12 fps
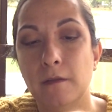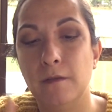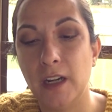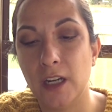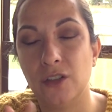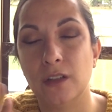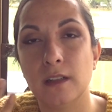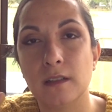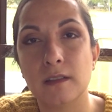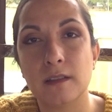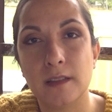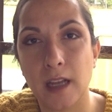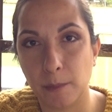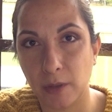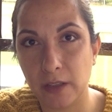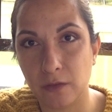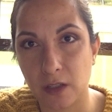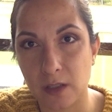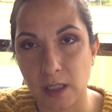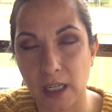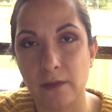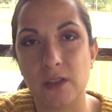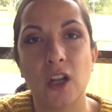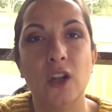finish it, separate for
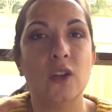sleeves,